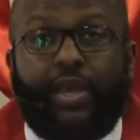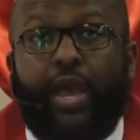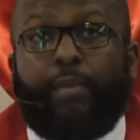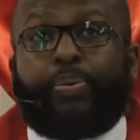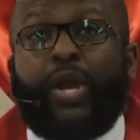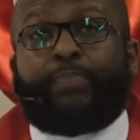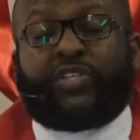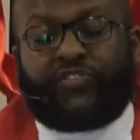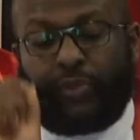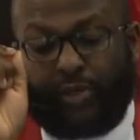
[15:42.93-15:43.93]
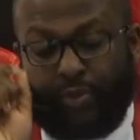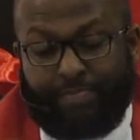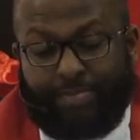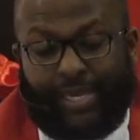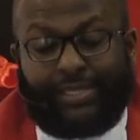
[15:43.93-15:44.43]
Purposefully
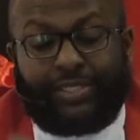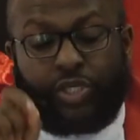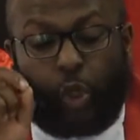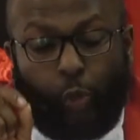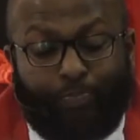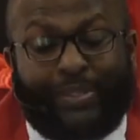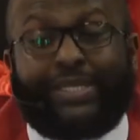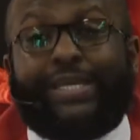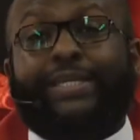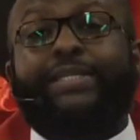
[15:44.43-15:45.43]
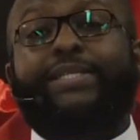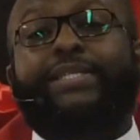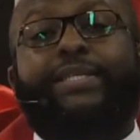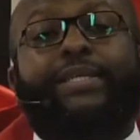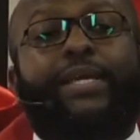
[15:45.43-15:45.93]
remain obedient.